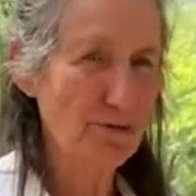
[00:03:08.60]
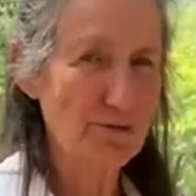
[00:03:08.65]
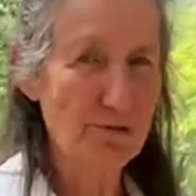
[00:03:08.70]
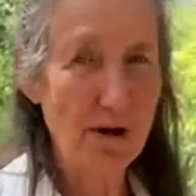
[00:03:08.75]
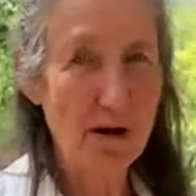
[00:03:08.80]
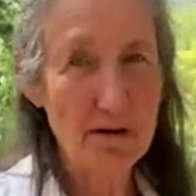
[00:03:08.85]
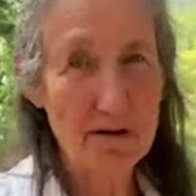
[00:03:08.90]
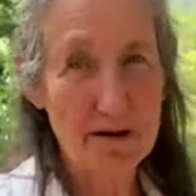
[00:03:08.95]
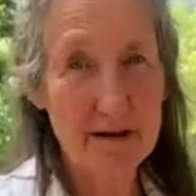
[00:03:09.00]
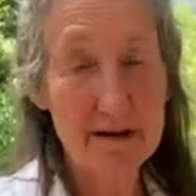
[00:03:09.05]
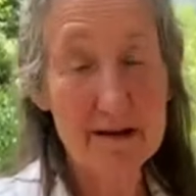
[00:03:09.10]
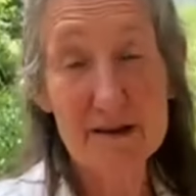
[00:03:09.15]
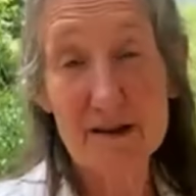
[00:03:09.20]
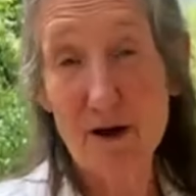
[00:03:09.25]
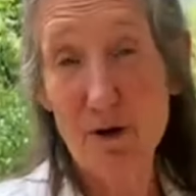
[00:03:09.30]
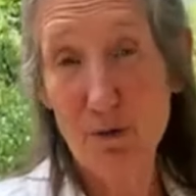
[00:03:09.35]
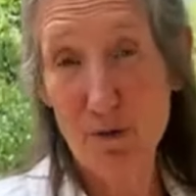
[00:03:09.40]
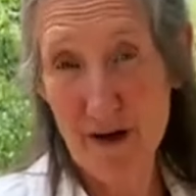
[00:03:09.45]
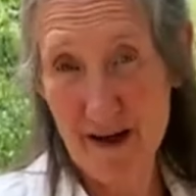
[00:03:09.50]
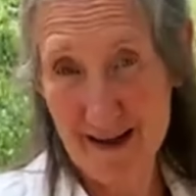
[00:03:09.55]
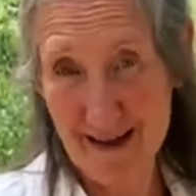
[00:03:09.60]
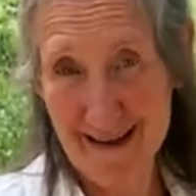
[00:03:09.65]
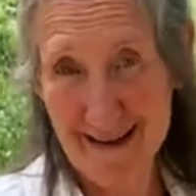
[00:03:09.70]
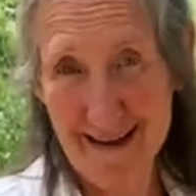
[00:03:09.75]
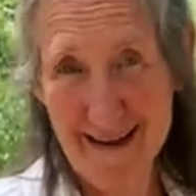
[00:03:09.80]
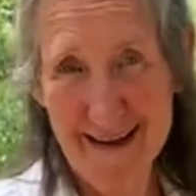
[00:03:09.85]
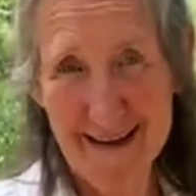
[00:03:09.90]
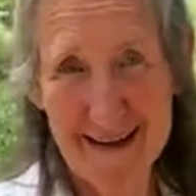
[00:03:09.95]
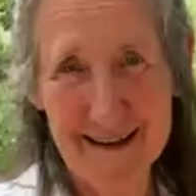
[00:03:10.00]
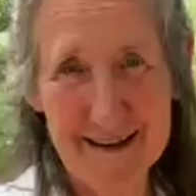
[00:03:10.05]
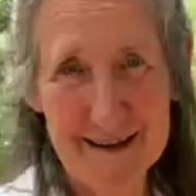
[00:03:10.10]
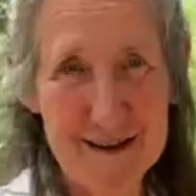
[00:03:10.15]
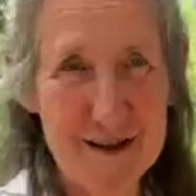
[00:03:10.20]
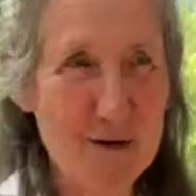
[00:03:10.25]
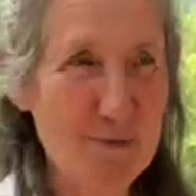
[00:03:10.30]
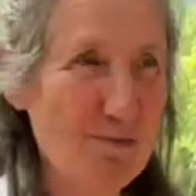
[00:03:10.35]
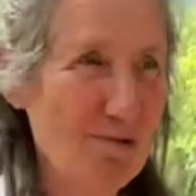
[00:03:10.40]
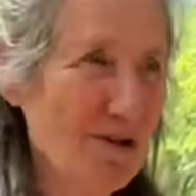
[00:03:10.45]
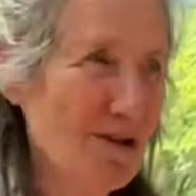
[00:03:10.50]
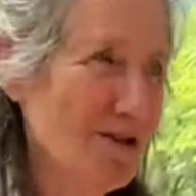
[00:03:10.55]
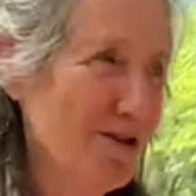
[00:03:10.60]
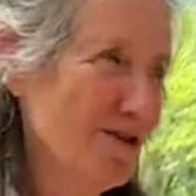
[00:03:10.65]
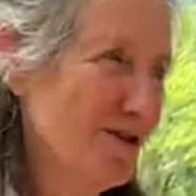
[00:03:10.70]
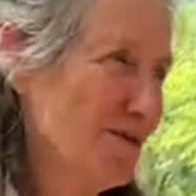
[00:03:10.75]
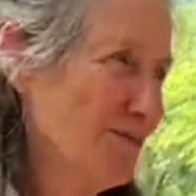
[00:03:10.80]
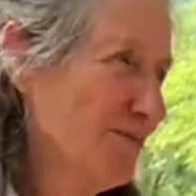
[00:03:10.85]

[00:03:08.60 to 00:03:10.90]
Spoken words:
rockets so we can eat it, to produce